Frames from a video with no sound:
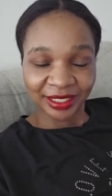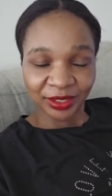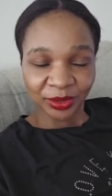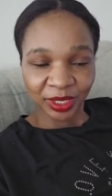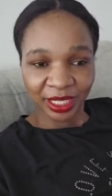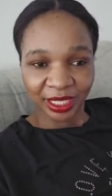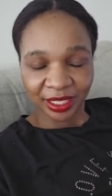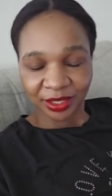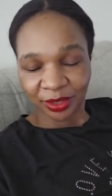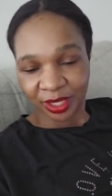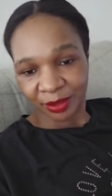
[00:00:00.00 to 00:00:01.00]
Today
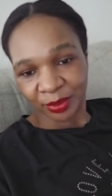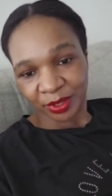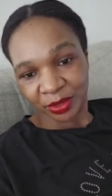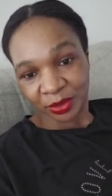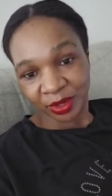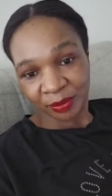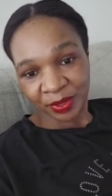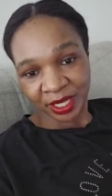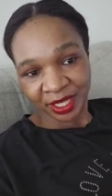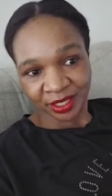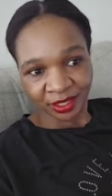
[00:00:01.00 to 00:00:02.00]
let's talk about school
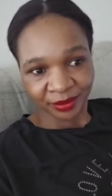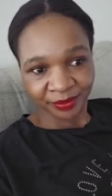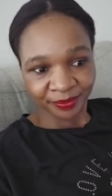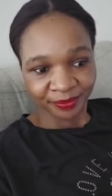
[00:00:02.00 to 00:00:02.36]
application.